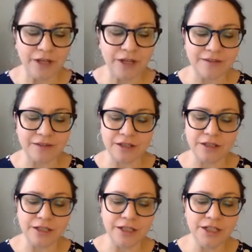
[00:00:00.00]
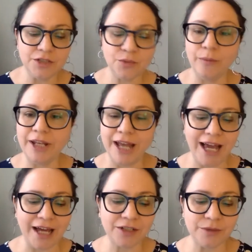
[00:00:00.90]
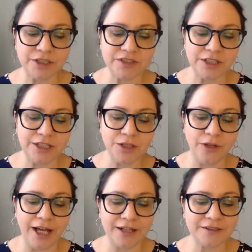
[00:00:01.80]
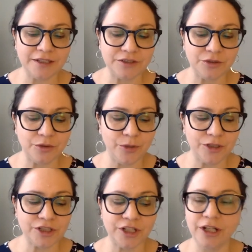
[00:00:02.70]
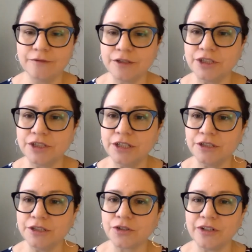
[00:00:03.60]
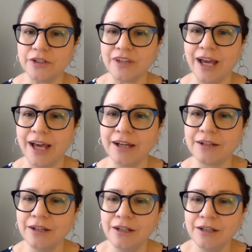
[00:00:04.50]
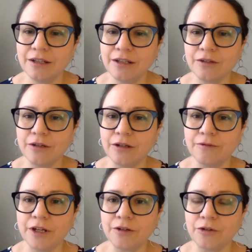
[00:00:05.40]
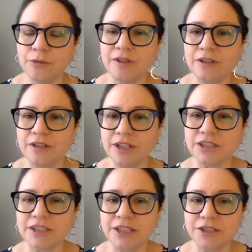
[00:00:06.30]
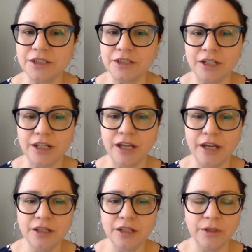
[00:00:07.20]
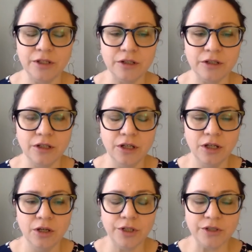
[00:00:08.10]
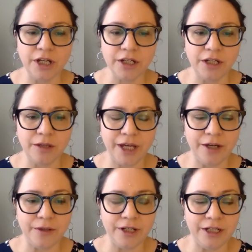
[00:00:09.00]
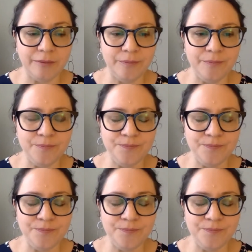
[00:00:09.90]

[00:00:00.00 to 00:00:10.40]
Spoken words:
that's the Each Woman Act, which is the Equal Access to Abortion Coverage and Insurance Act. That's a federal piece of legislation. And I think what you're talking about,